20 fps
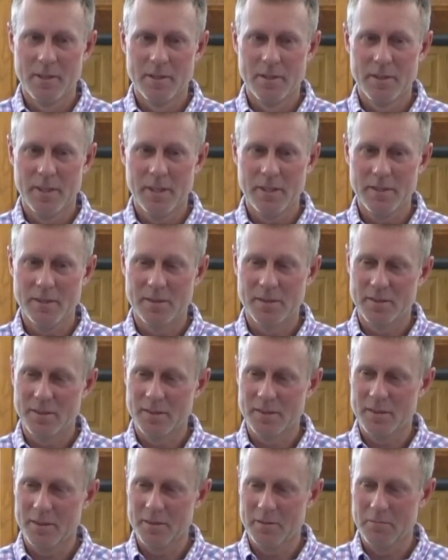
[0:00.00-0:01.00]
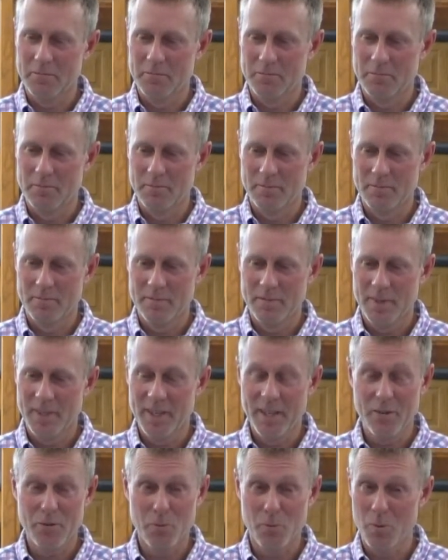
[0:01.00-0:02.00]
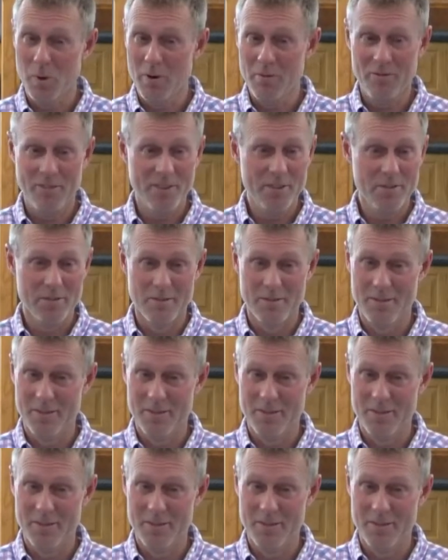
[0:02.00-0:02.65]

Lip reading: That's and that's where I fail.